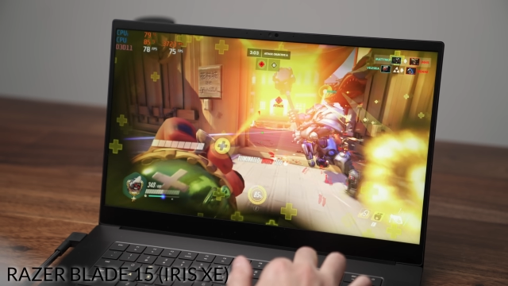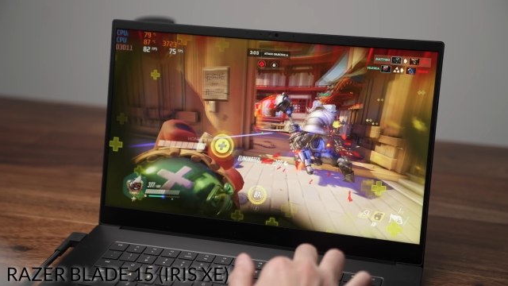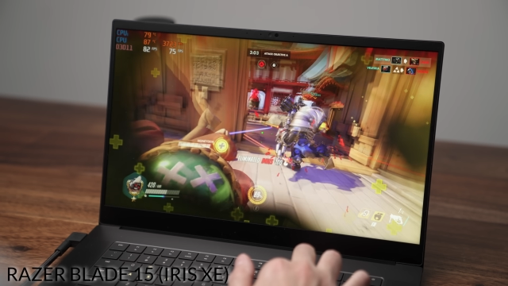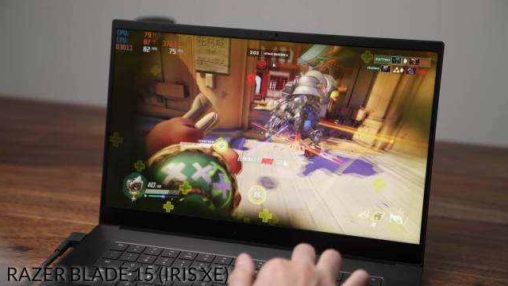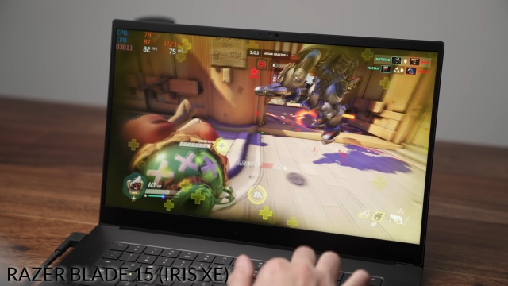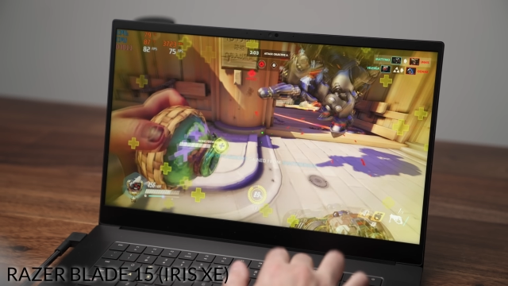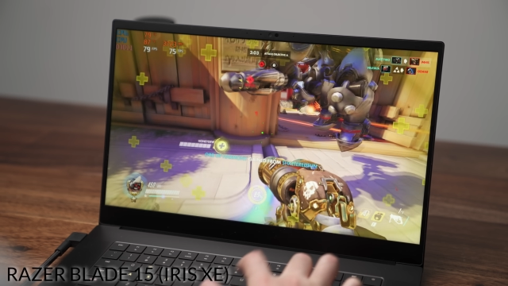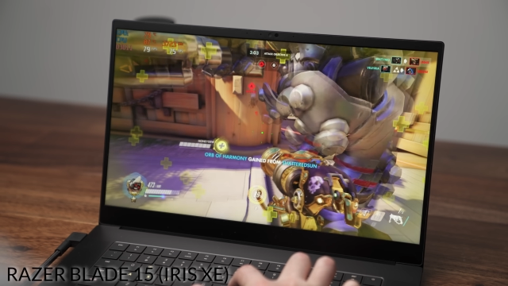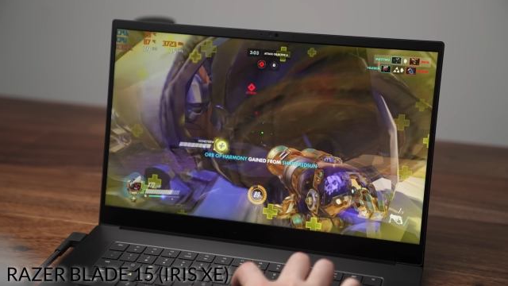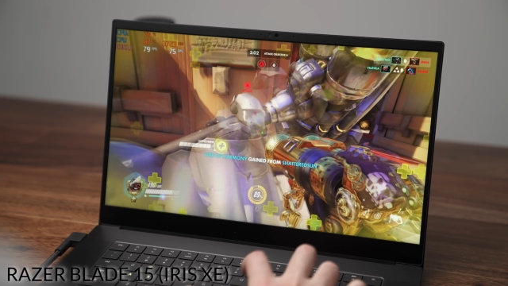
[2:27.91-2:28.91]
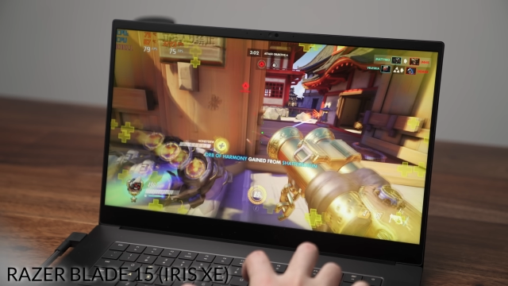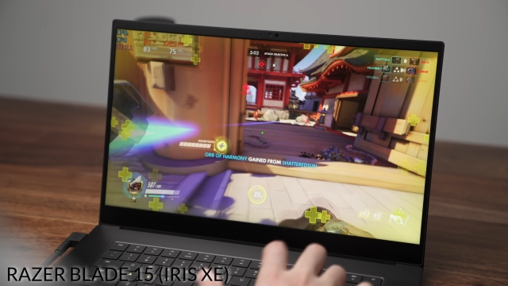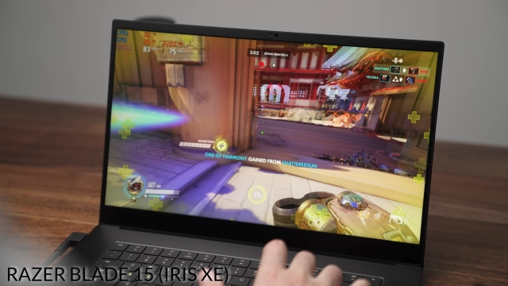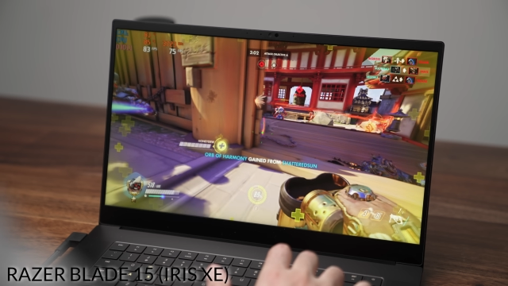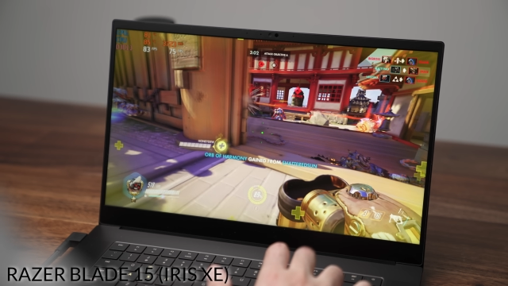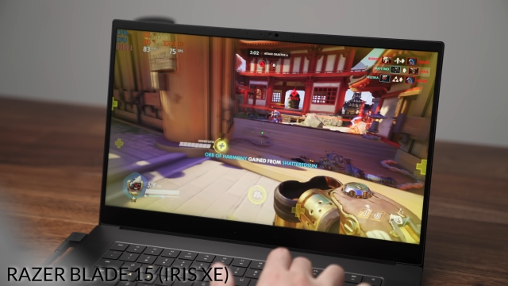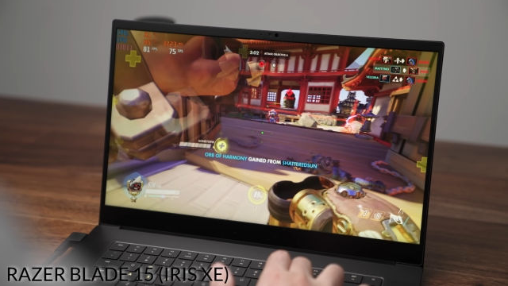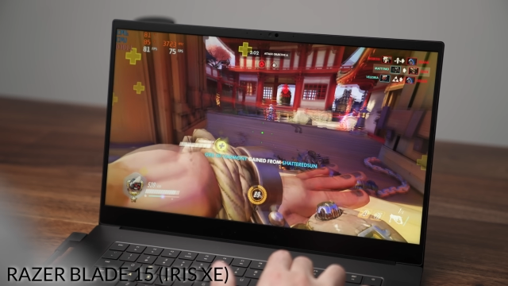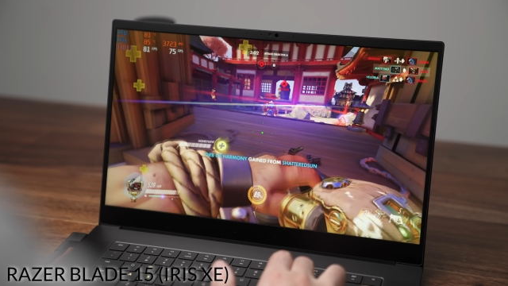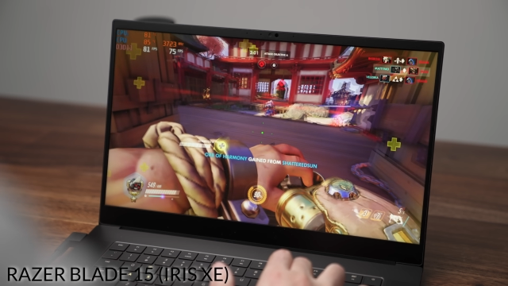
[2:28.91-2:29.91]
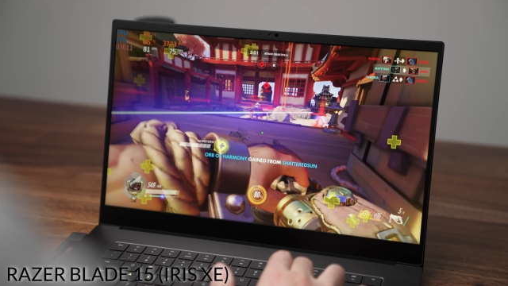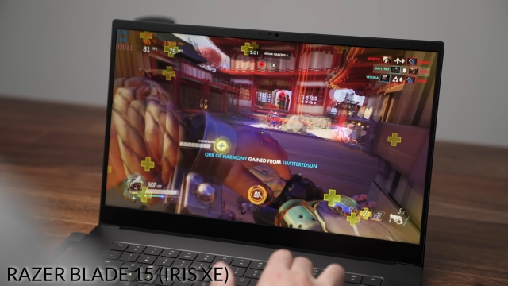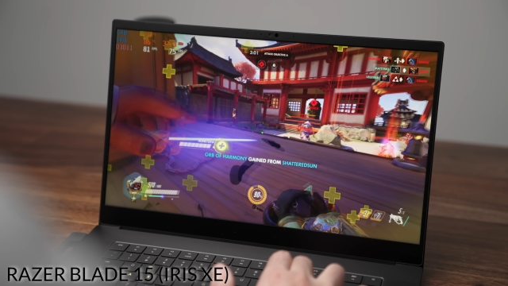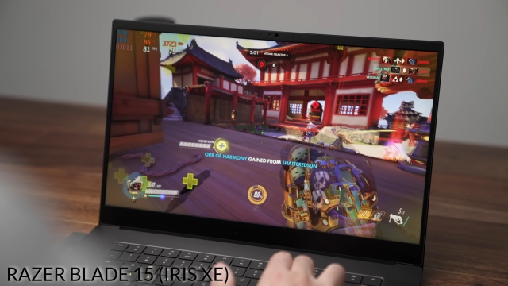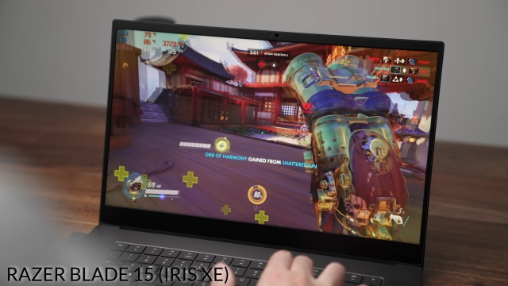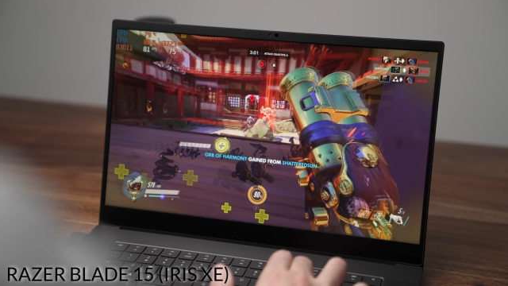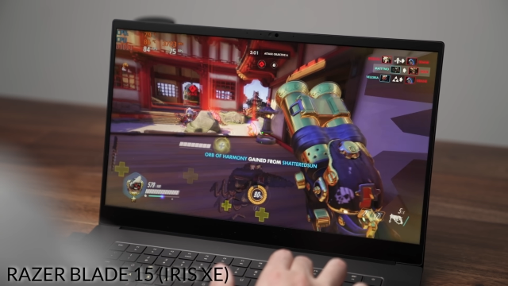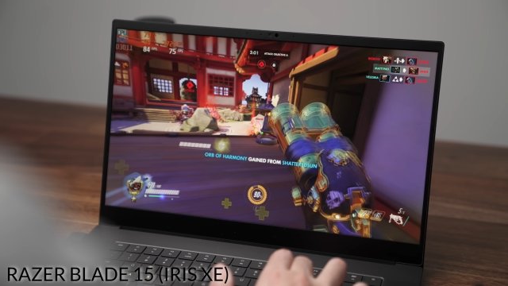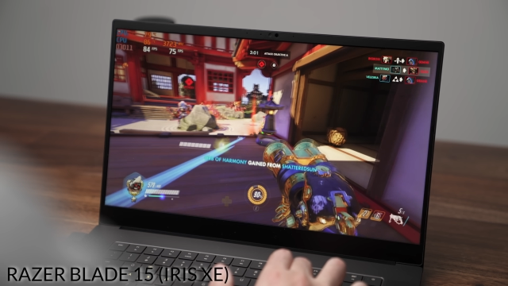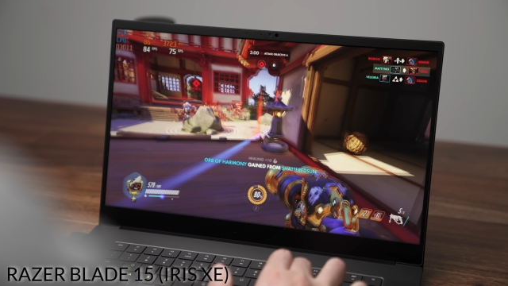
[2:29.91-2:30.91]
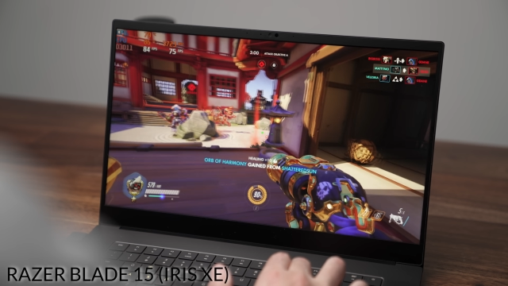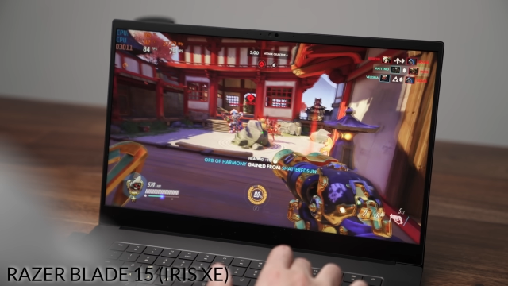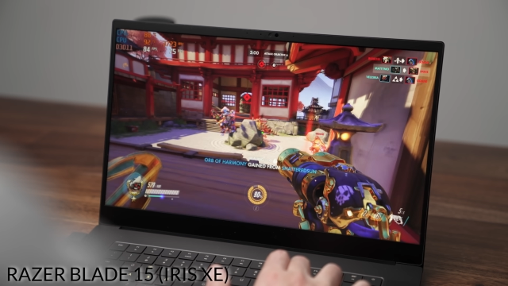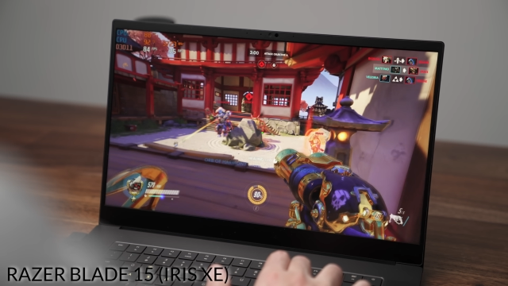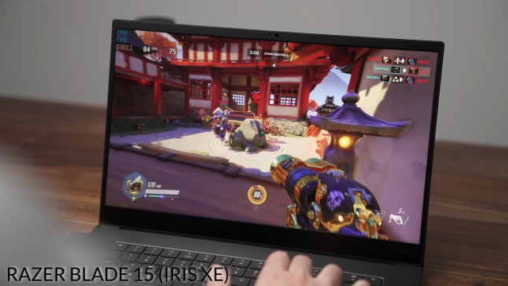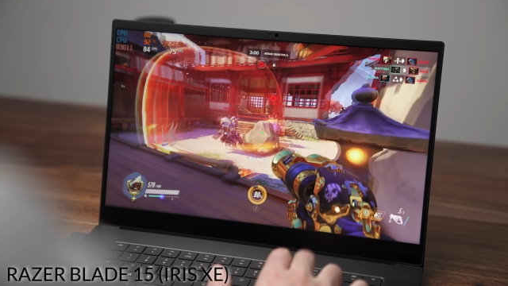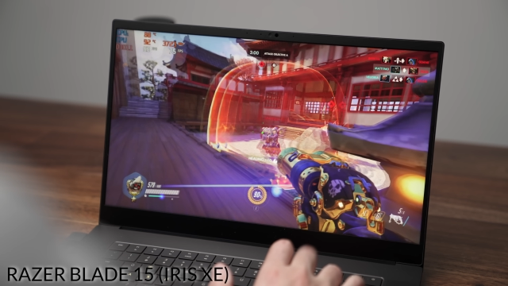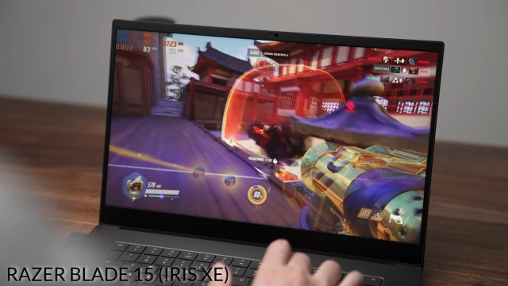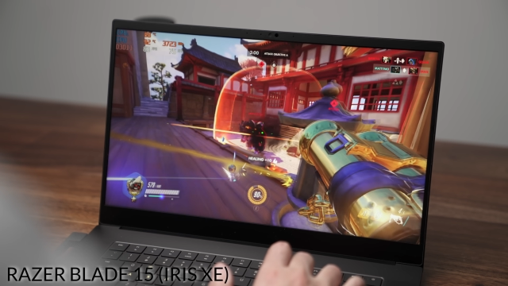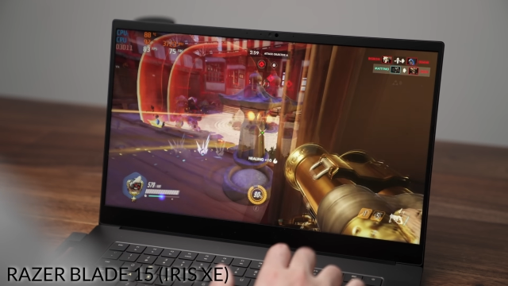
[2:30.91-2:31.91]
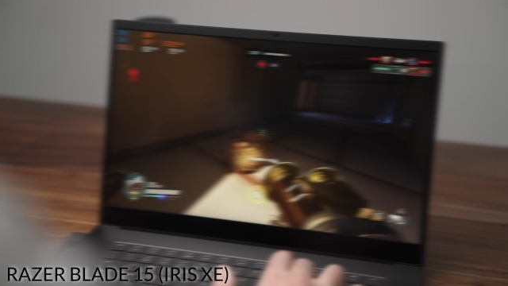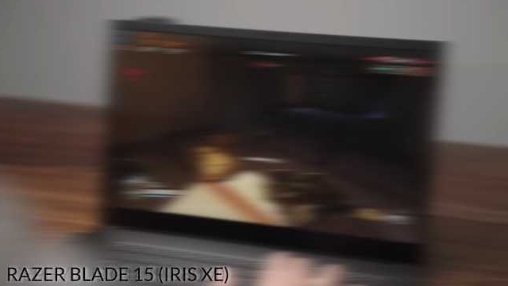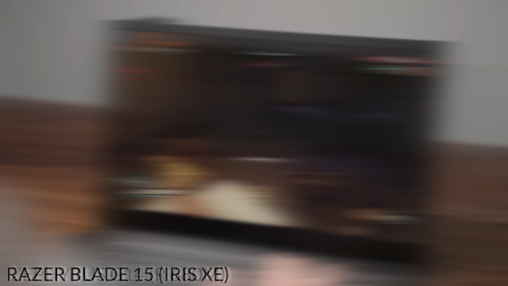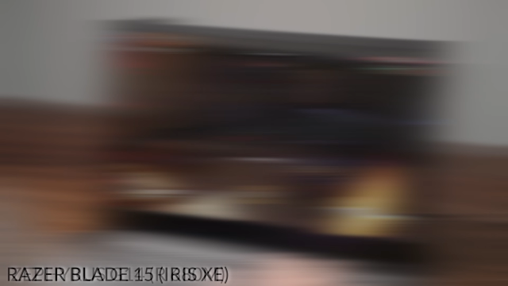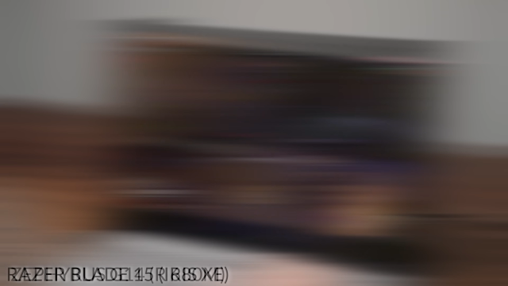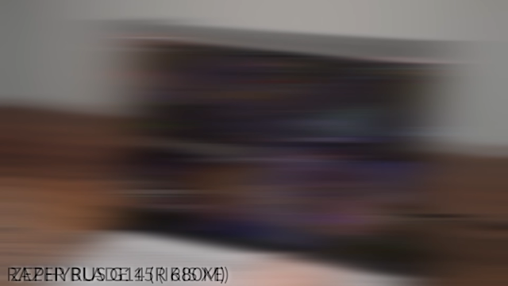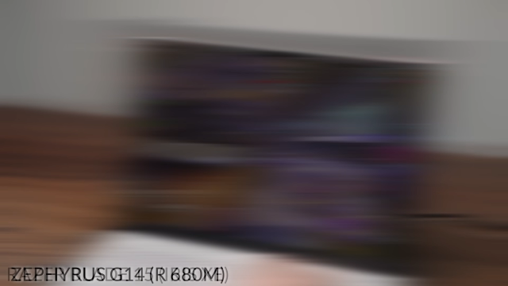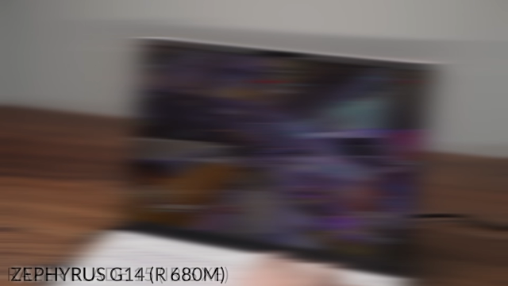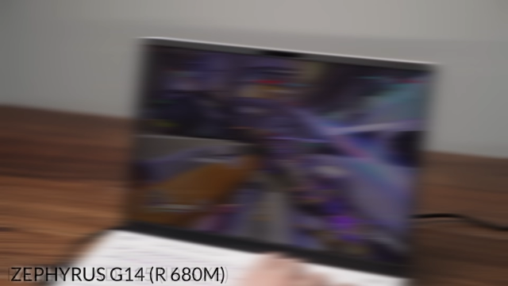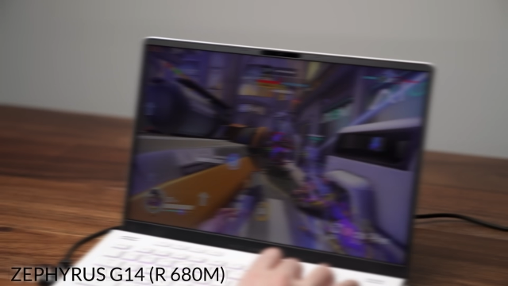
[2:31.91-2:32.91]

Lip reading: No face is visible, so there are no lips to read.